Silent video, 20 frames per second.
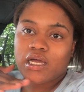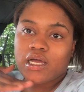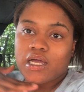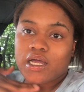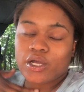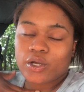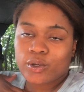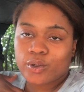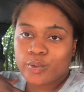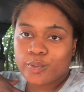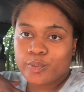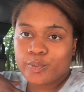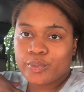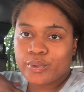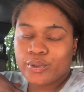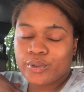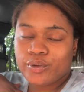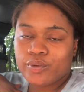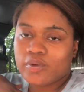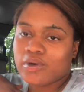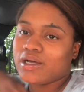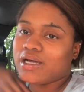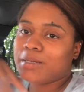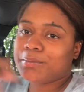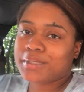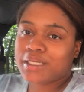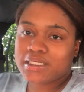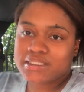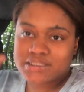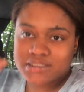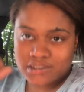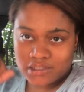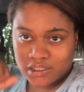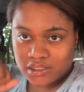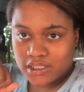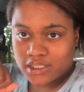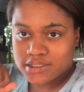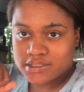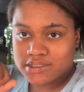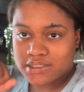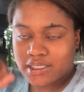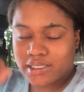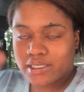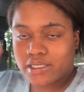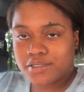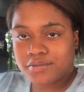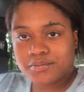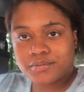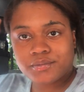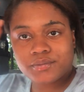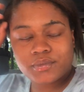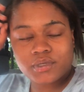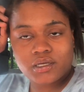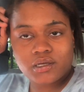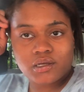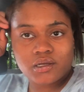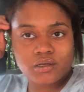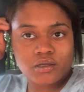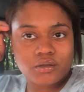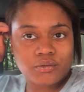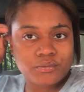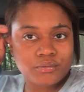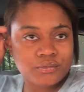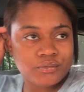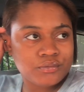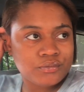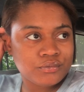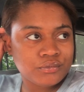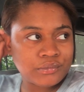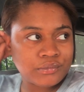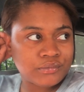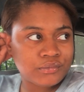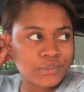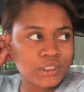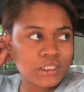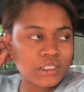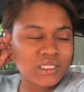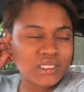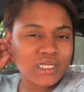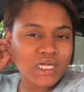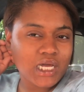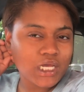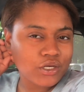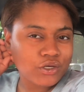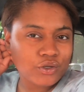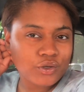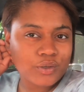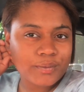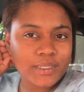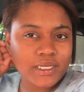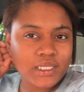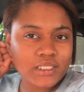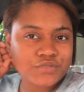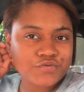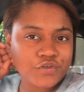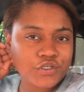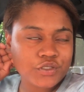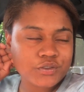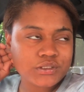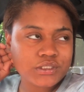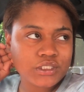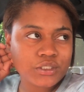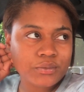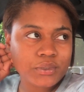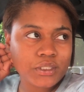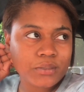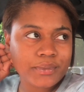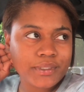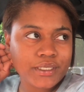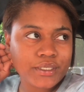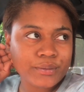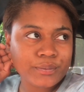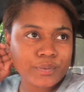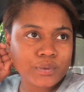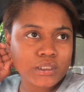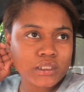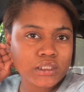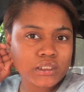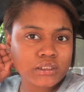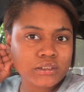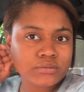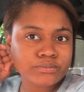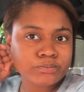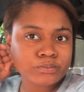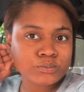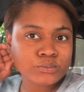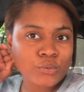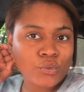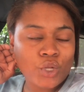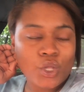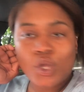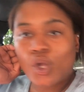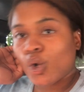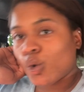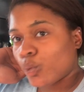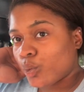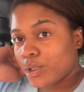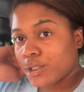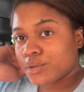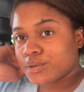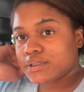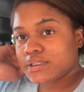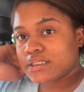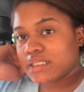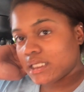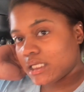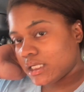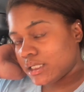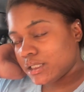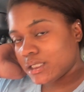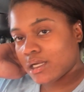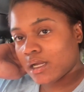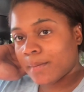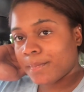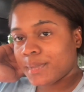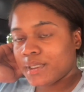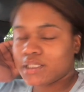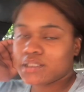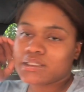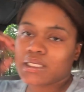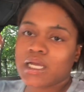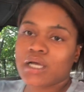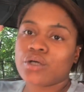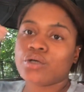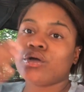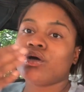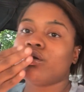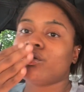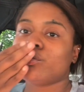I hope, well, I'm gonna see y'all next time. I don't know what my next video is gonna be about, but we'll see. Peace out.